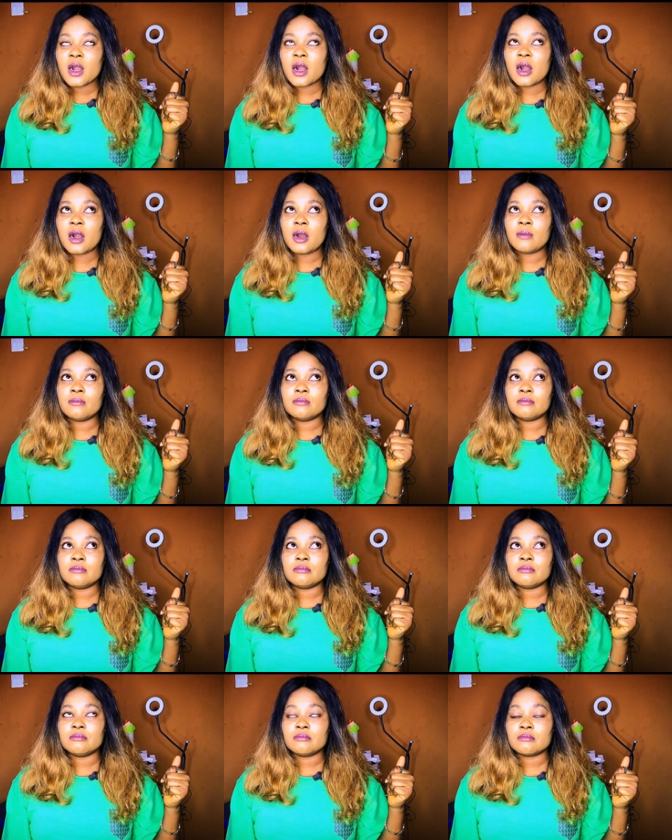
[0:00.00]

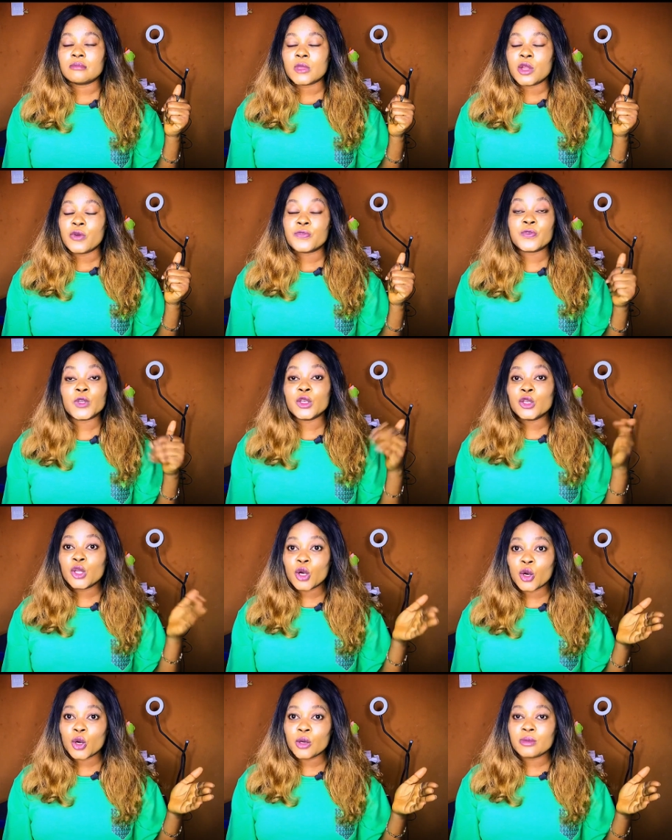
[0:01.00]

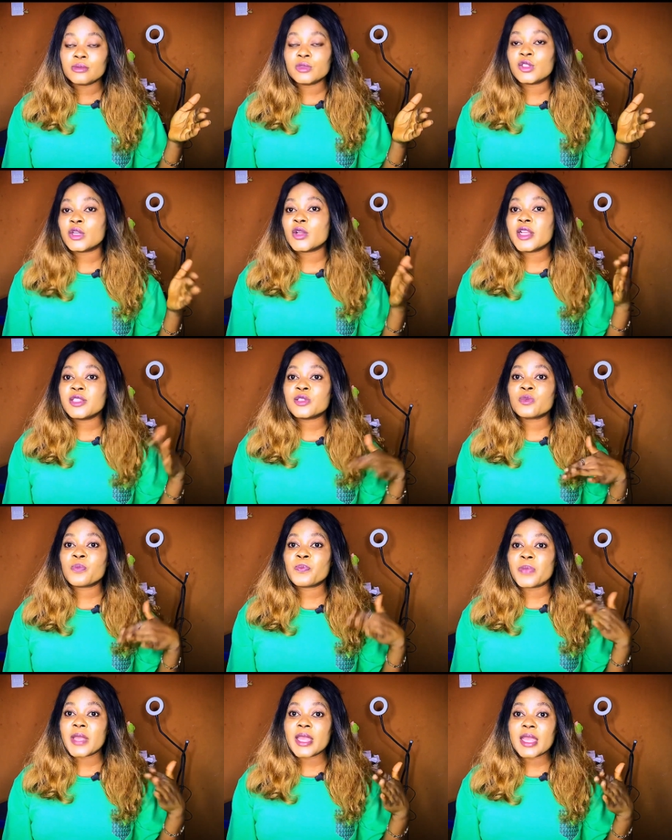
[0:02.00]
law. You're going to
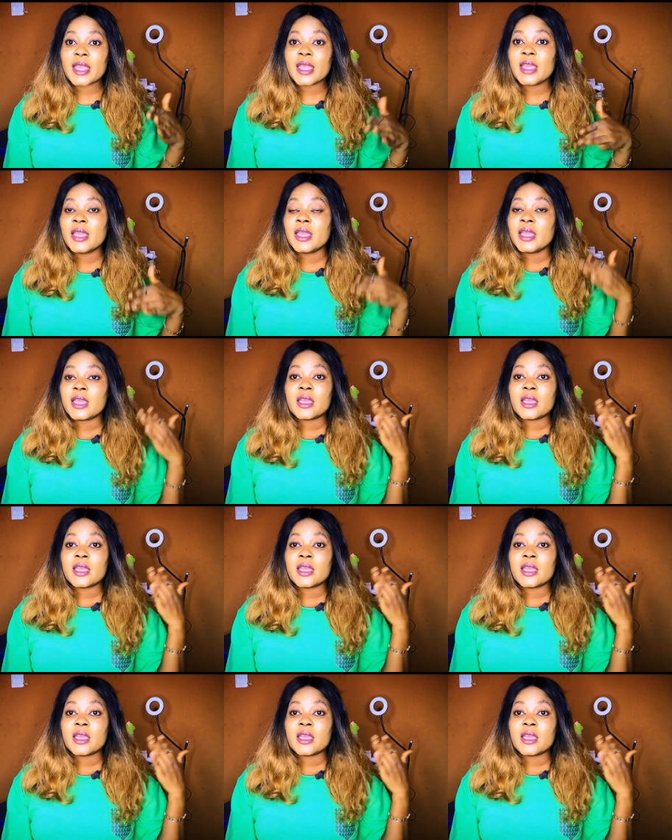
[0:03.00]
pay